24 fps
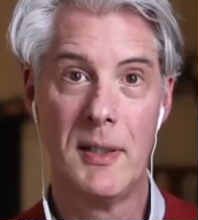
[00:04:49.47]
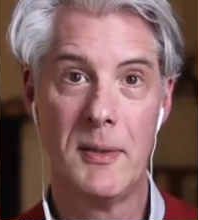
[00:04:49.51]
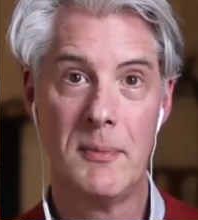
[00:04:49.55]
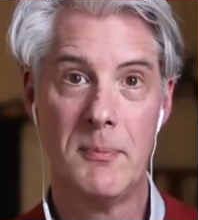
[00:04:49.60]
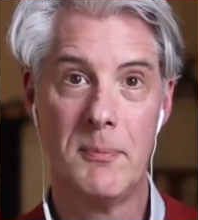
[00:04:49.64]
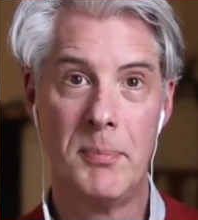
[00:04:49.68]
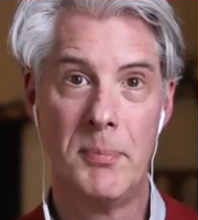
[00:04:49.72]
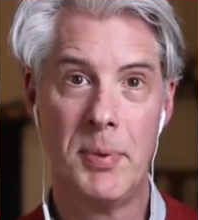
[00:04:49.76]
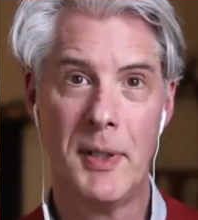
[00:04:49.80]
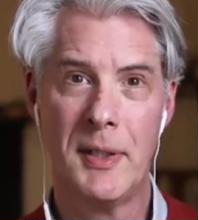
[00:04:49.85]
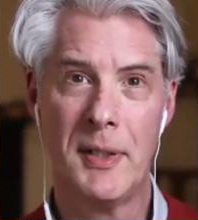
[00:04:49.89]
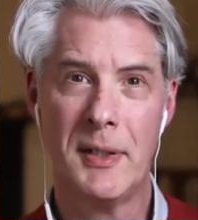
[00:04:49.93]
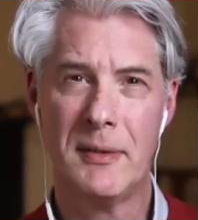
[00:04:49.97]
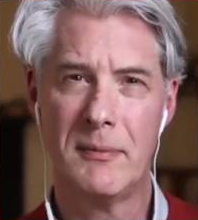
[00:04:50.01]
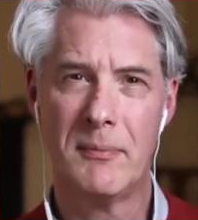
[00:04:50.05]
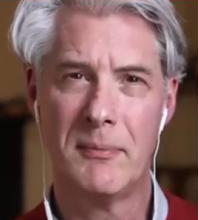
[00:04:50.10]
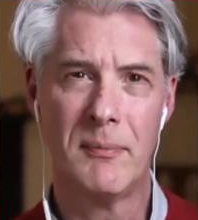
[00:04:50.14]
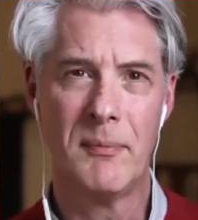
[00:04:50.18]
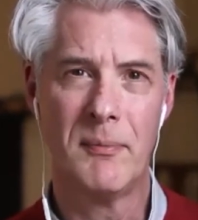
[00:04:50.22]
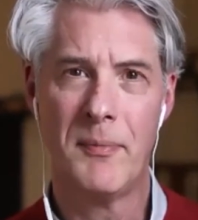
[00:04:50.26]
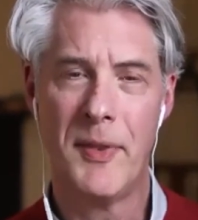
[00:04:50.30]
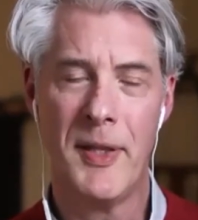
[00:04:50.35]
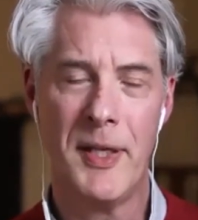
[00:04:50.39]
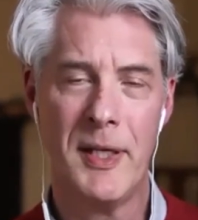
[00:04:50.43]
but
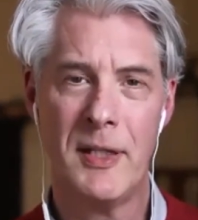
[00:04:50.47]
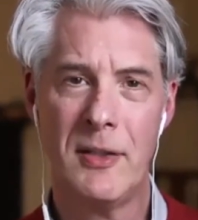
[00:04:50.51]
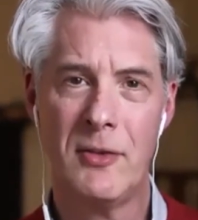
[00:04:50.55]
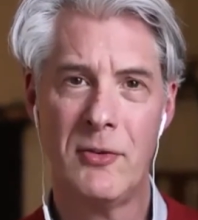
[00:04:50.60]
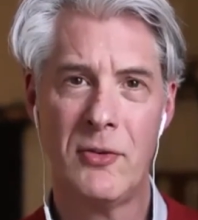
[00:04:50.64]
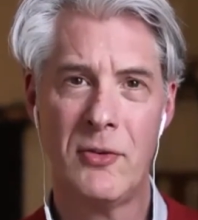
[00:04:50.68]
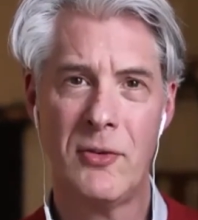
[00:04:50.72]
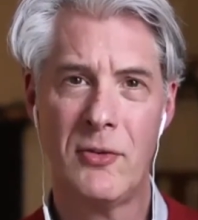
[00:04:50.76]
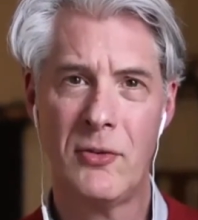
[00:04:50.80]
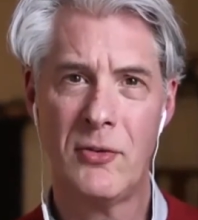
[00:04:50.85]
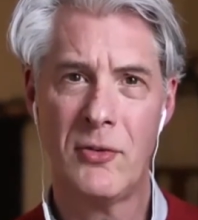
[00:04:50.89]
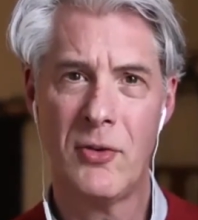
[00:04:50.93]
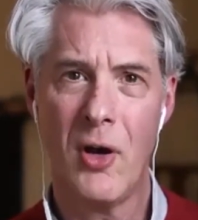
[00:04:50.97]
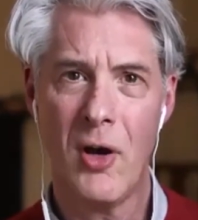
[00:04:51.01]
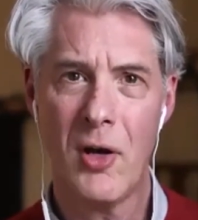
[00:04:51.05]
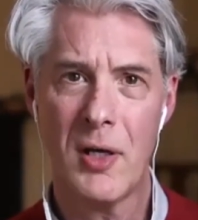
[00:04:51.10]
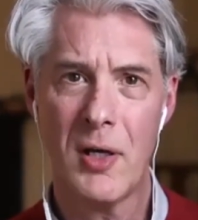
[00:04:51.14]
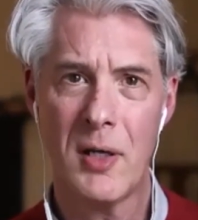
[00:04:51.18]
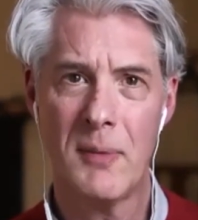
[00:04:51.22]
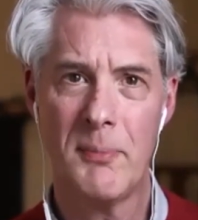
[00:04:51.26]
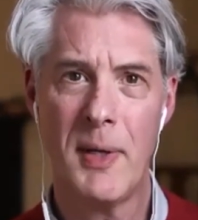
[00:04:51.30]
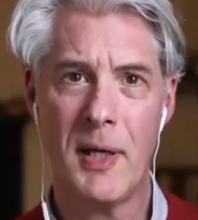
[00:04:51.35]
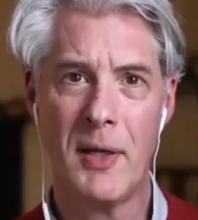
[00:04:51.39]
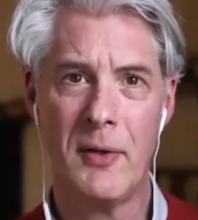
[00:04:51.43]
they didn't
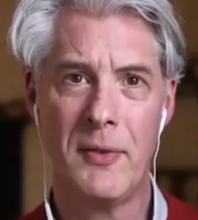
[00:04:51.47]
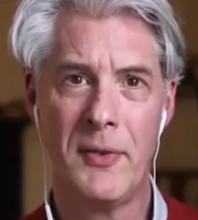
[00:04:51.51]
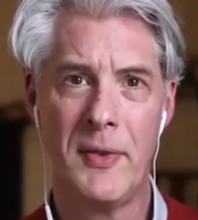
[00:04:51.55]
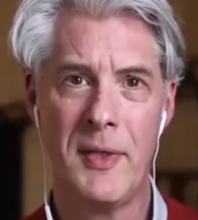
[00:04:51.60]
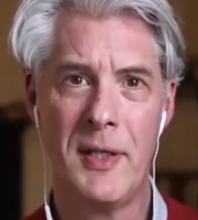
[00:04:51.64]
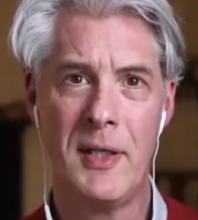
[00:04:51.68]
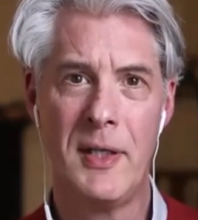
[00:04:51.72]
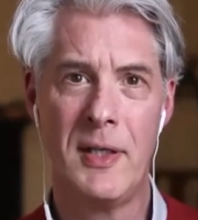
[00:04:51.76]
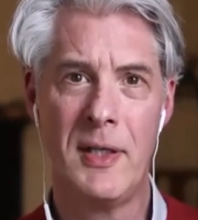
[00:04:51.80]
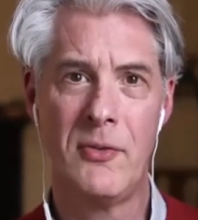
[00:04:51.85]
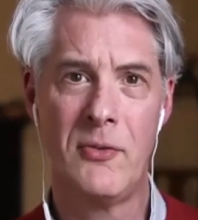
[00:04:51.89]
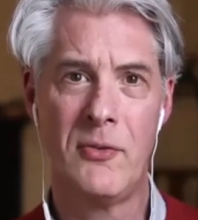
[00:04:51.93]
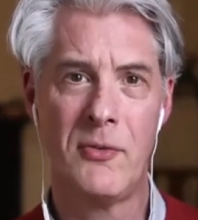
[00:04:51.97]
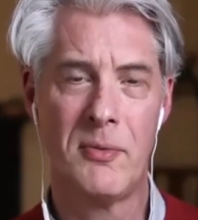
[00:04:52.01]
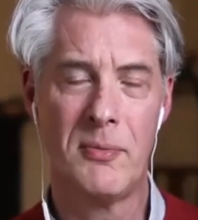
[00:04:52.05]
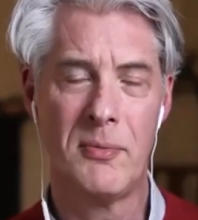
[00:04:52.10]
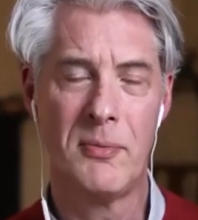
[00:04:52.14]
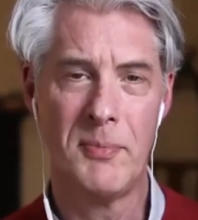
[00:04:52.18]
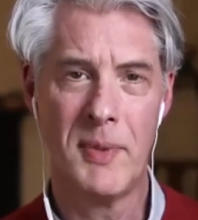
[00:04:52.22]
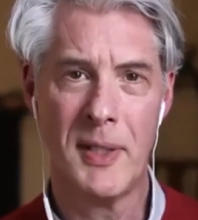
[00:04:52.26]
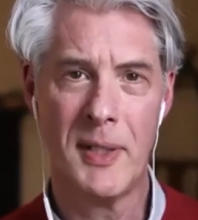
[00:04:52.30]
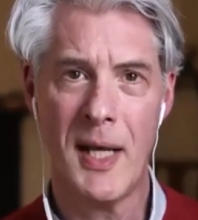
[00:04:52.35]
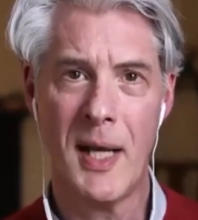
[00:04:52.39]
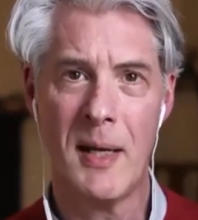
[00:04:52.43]
talk about these
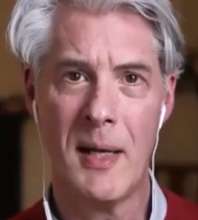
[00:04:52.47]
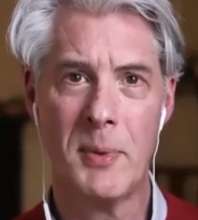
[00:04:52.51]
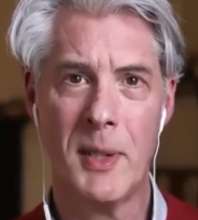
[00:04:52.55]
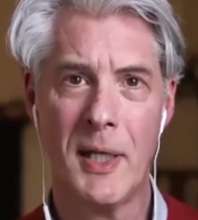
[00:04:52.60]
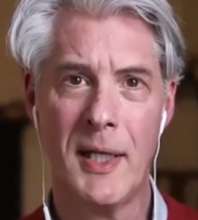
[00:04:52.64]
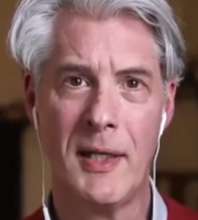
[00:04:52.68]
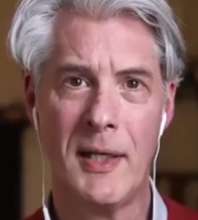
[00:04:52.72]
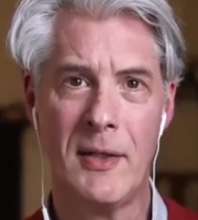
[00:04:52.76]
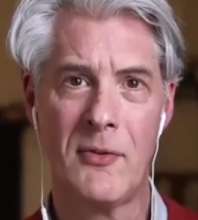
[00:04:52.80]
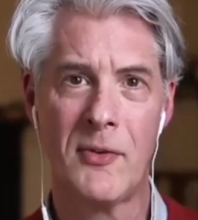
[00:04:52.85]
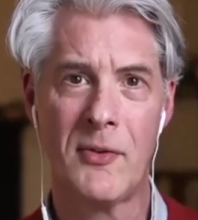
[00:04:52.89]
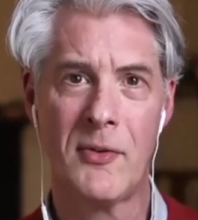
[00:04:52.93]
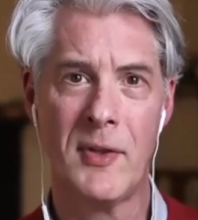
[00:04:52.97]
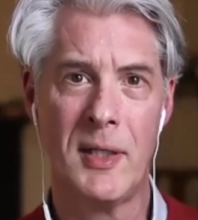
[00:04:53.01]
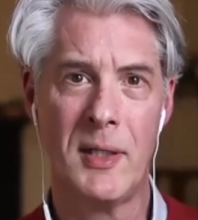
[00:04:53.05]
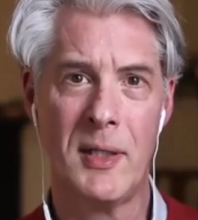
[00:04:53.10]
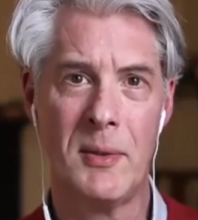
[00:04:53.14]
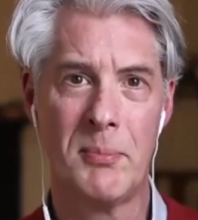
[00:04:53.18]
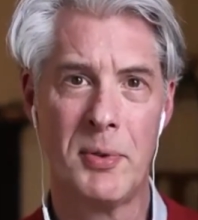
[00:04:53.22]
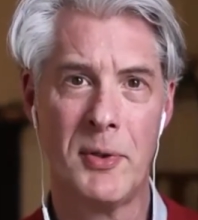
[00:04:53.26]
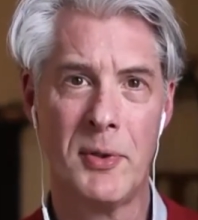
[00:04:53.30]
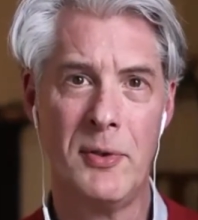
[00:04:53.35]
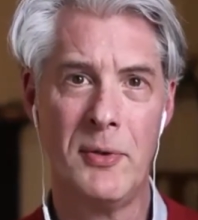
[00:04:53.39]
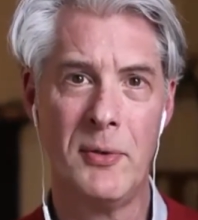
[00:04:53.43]
metabolites that
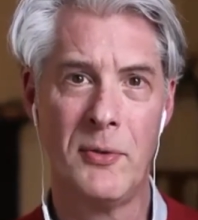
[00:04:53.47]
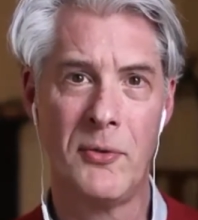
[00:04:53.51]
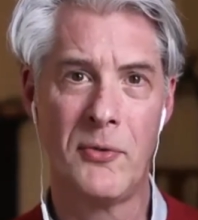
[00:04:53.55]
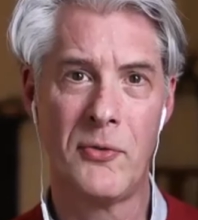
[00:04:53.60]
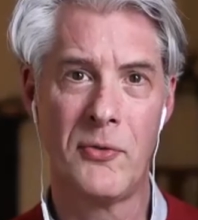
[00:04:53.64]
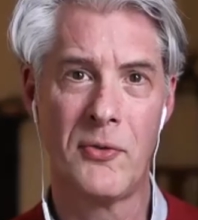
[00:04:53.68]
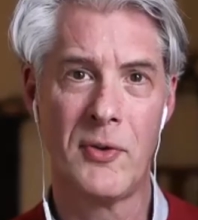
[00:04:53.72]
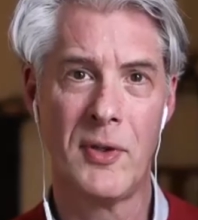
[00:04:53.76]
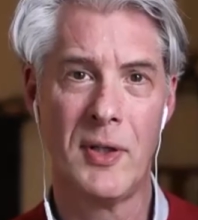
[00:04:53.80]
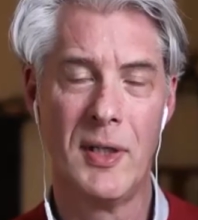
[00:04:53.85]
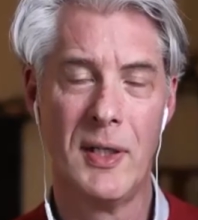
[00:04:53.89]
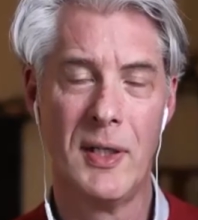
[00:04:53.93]
it produced.